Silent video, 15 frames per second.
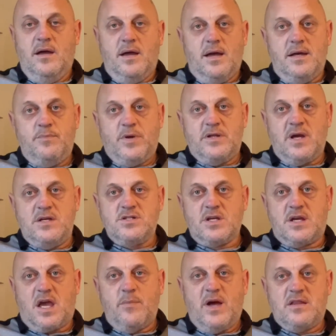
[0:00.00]
he potentially
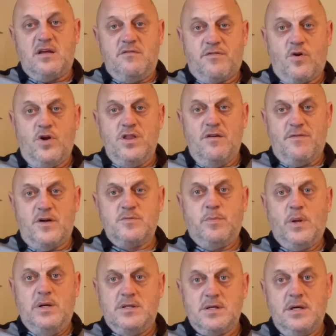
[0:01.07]
committed fraud in the first
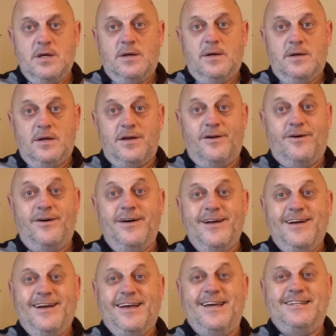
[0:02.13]
place.
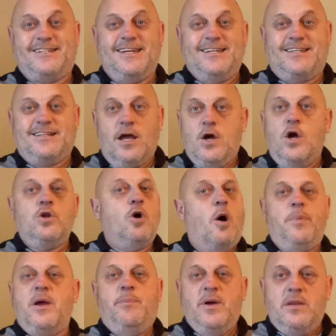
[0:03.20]
It's just, no,
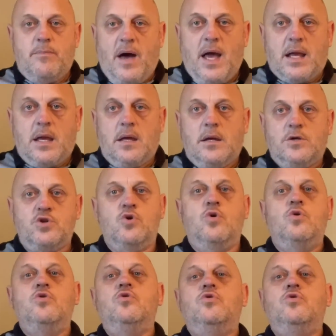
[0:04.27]
but he paid it back. So